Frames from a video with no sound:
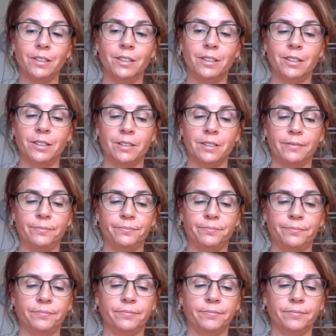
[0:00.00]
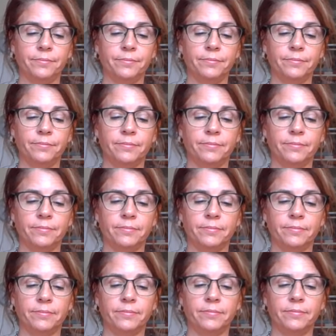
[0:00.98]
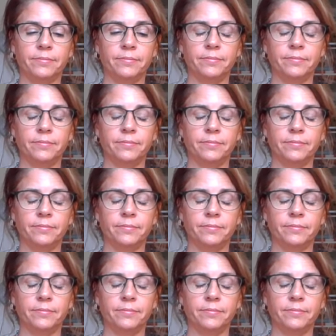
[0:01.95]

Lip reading: (silence)